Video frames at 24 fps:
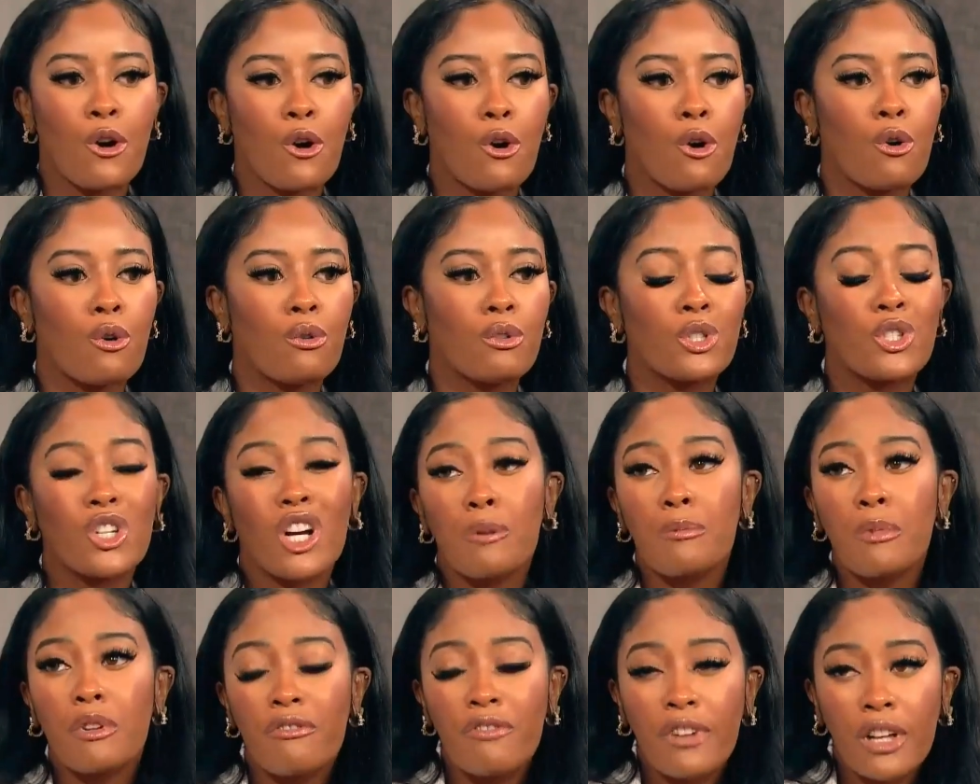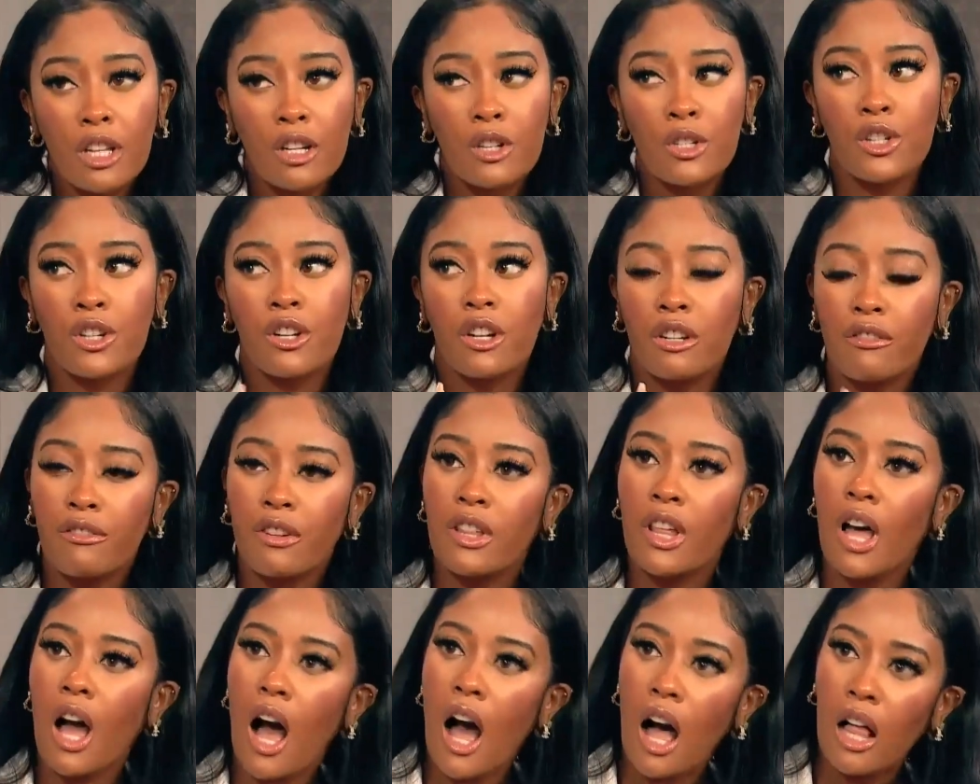dermal fillers are good for the
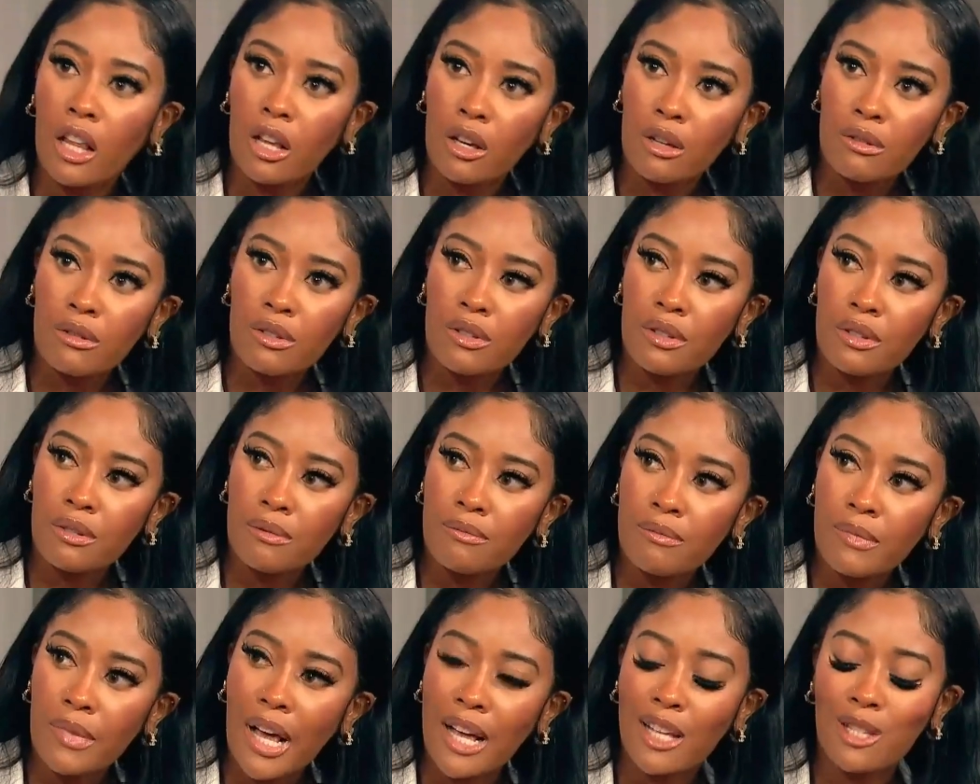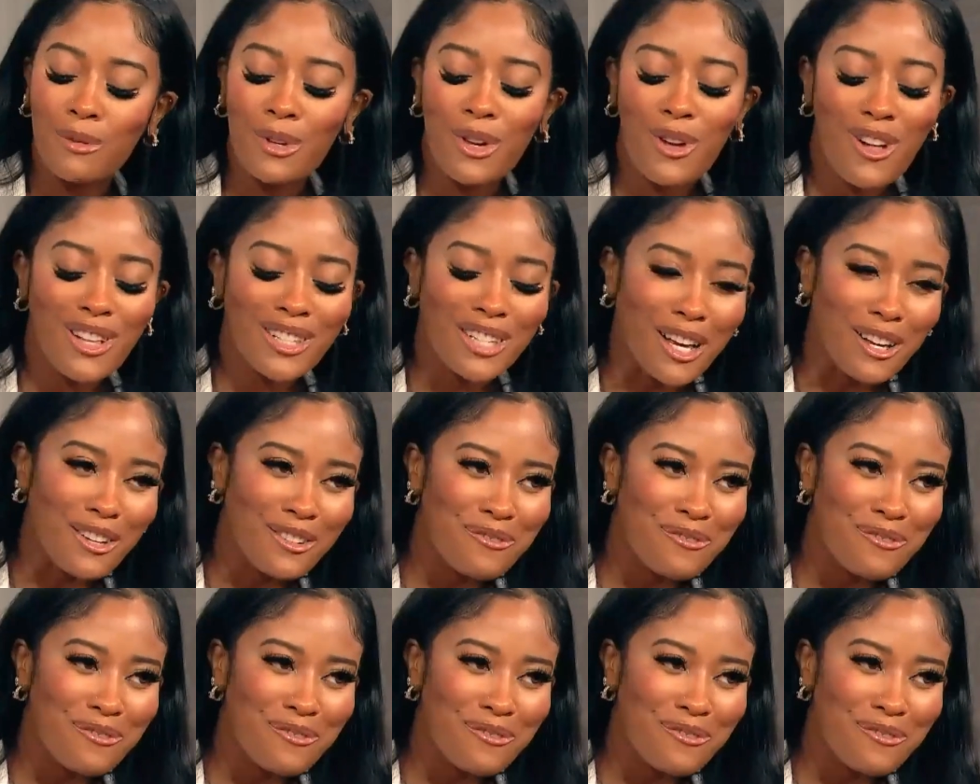hollows, as we all know.